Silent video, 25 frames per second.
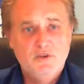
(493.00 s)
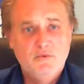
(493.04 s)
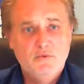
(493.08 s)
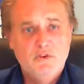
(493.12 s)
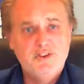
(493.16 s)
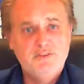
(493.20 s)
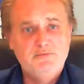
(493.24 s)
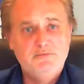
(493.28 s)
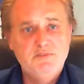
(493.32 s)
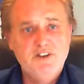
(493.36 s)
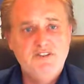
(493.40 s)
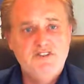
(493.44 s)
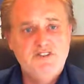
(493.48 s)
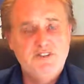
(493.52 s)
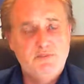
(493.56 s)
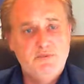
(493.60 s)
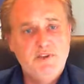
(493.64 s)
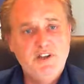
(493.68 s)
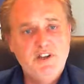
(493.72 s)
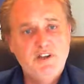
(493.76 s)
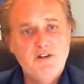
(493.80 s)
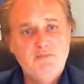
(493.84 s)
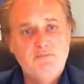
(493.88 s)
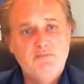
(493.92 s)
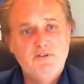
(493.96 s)
which means that
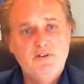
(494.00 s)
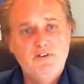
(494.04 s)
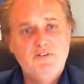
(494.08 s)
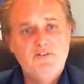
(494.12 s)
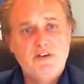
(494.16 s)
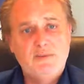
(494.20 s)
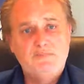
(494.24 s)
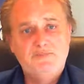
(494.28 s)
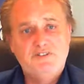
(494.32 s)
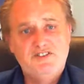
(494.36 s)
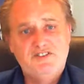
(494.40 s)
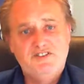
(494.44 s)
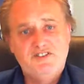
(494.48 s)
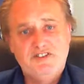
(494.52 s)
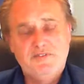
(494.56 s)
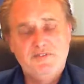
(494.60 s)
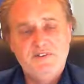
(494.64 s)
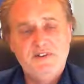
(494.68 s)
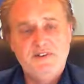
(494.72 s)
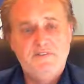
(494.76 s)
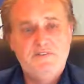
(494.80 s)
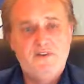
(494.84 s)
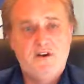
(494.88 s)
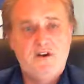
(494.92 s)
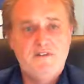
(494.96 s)
we can approve up to
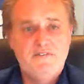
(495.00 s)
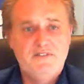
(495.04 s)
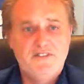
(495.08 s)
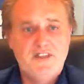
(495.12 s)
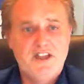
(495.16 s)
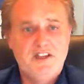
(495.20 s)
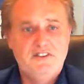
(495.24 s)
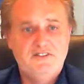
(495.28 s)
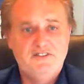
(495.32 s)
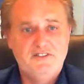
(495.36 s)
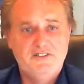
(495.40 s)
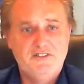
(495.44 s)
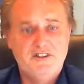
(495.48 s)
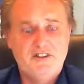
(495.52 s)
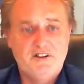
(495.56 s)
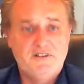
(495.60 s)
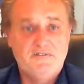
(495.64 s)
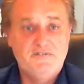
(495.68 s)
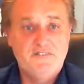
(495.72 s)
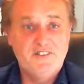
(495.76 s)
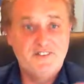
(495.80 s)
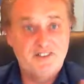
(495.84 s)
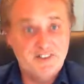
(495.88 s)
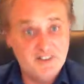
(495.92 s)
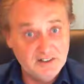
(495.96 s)

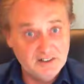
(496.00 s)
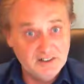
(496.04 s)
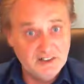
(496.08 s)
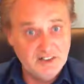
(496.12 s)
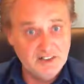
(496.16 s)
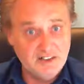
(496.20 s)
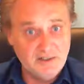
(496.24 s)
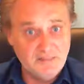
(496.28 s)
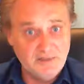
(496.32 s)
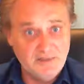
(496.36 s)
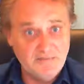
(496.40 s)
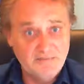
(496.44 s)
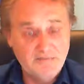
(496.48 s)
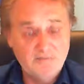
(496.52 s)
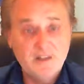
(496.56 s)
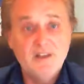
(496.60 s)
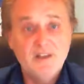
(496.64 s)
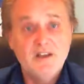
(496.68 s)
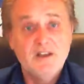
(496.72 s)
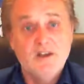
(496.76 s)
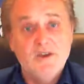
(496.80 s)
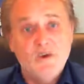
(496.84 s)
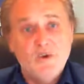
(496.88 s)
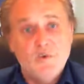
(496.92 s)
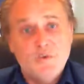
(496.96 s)
$75,000 facility limit.
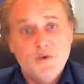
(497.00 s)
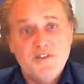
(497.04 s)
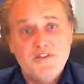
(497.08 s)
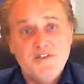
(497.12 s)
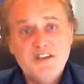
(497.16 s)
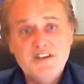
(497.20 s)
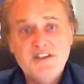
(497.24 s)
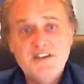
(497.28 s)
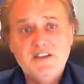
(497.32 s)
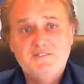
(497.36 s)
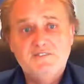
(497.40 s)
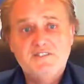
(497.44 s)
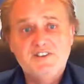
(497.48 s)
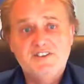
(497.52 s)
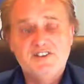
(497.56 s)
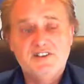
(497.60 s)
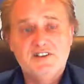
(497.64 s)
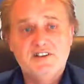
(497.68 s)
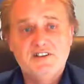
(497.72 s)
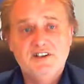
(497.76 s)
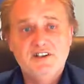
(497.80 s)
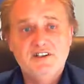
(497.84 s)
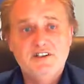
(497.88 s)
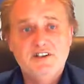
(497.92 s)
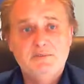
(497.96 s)
Within that
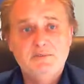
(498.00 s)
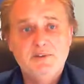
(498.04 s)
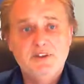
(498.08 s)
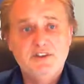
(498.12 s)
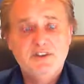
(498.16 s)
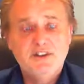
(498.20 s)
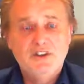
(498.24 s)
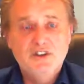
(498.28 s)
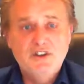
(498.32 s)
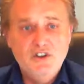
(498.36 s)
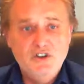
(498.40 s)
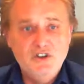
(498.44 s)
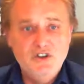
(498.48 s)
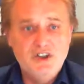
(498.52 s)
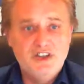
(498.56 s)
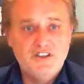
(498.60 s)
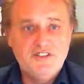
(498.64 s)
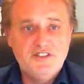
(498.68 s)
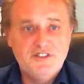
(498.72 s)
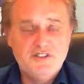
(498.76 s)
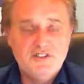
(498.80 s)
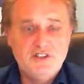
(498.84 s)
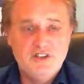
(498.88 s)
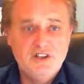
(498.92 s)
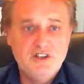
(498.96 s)
facility limit, you
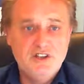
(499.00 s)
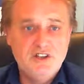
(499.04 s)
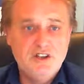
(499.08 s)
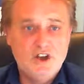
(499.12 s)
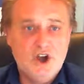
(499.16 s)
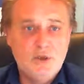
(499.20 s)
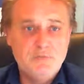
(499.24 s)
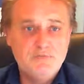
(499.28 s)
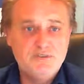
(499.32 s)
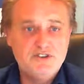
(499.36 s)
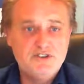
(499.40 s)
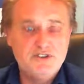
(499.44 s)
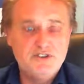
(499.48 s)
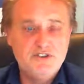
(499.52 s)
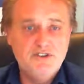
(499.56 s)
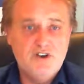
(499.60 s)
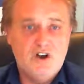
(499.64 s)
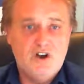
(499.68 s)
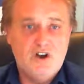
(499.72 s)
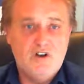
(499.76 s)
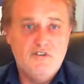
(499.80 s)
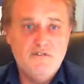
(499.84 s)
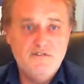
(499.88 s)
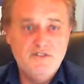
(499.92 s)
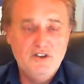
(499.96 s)
get the option
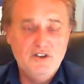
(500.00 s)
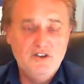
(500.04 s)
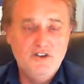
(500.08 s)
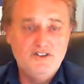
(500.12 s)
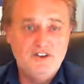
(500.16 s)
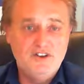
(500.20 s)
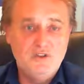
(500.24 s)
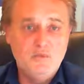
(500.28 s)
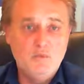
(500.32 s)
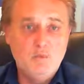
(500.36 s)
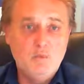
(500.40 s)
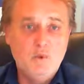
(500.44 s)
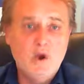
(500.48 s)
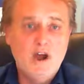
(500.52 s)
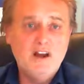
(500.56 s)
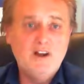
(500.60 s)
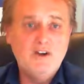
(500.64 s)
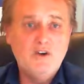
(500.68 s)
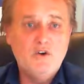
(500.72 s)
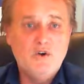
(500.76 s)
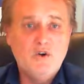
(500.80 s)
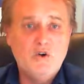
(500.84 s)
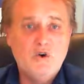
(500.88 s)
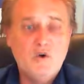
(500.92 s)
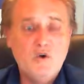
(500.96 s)
of using
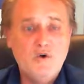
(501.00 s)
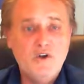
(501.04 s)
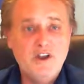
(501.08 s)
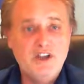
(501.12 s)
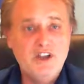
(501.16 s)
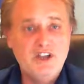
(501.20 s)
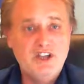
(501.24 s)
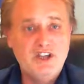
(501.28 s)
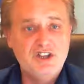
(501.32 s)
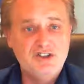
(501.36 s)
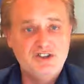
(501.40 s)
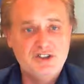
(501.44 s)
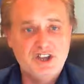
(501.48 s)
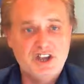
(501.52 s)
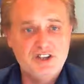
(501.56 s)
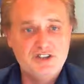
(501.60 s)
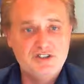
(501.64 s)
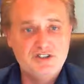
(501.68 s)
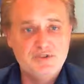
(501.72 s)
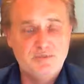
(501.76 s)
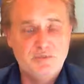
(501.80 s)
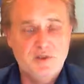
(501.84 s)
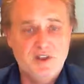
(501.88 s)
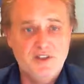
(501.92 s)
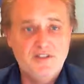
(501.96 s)
one or in
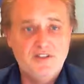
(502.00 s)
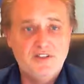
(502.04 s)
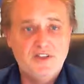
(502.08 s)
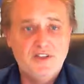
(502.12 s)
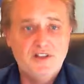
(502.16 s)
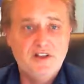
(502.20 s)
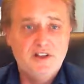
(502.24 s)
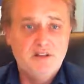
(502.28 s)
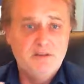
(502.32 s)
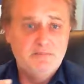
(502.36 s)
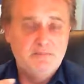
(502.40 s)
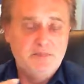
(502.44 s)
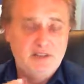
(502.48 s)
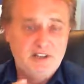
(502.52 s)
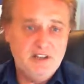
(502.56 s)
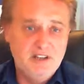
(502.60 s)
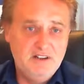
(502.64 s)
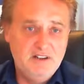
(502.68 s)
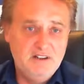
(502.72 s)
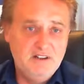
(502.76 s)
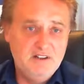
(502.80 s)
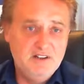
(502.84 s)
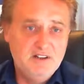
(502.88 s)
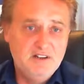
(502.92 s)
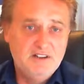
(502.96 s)
conjunction with
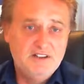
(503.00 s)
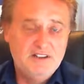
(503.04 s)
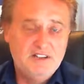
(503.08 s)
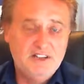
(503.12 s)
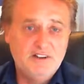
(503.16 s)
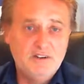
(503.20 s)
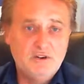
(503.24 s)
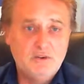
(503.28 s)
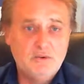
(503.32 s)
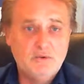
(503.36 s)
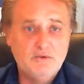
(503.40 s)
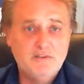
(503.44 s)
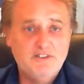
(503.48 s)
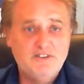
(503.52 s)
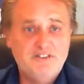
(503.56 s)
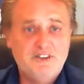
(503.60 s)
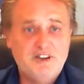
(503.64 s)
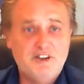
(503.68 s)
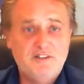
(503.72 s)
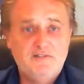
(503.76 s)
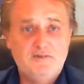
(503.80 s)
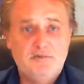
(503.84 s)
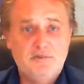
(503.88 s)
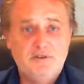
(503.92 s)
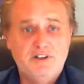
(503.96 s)
being debtor or
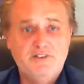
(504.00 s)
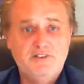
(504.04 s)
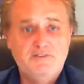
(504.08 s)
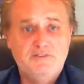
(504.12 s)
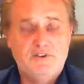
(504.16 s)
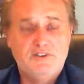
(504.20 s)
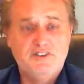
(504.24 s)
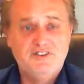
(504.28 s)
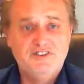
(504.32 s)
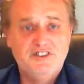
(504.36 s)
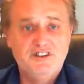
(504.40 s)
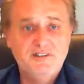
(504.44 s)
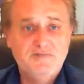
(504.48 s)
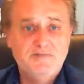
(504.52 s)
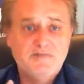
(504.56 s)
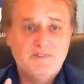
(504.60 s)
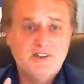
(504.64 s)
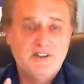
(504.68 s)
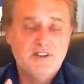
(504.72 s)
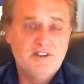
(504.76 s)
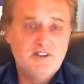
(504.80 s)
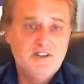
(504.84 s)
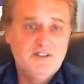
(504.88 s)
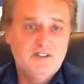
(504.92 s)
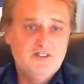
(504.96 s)
receivable invoicing,
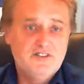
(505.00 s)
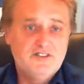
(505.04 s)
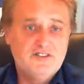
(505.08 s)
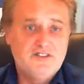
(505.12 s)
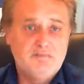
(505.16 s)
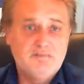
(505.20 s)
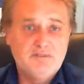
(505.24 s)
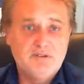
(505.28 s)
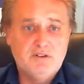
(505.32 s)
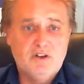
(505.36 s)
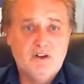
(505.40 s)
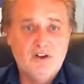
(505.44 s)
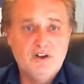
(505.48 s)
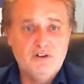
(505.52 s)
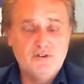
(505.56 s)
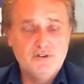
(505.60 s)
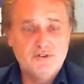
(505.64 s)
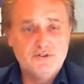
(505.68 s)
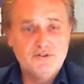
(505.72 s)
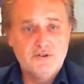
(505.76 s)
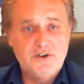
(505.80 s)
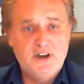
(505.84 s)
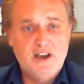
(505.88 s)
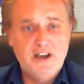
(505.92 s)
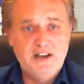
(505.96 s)
supplier or
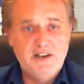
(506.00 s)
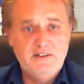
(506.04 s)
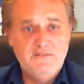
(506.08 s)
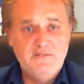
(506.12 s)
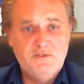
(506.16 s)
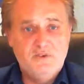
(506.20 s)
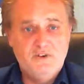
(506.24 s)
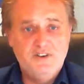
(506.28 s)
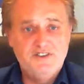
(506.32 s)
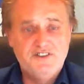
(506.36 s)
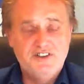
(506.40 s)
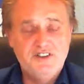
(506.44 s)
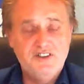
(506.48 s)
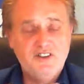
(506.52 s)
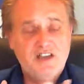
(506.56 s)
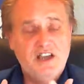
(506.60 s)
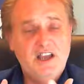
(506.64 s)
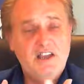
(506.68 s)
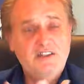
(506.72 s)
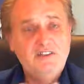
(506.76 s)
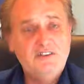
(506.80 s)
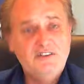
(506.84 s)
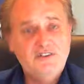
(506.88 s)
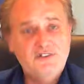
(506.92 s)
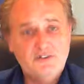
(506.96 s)
trade invoicing,
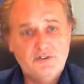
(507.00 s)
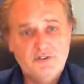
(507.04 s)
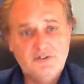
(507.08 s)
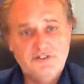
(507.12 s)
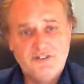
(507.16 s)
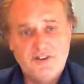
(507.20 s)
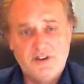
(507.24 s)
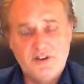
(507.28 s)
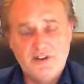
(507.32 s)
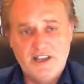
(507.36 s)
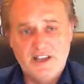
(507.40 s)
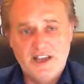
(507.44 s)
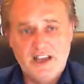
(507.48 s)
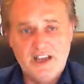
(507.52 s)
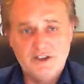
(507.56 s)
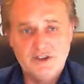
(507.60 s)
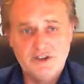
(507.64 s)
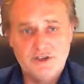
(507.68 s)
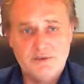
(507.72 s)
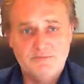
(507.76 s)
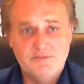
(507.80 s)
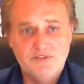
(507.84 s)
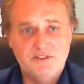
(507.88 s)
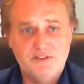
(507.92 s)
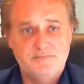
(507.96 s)
and there is also a cash
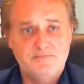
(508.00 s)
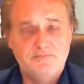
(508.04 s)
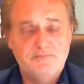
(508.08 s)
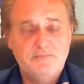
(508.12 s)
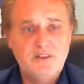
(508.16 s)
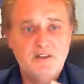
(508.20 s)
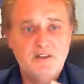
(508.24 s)
option.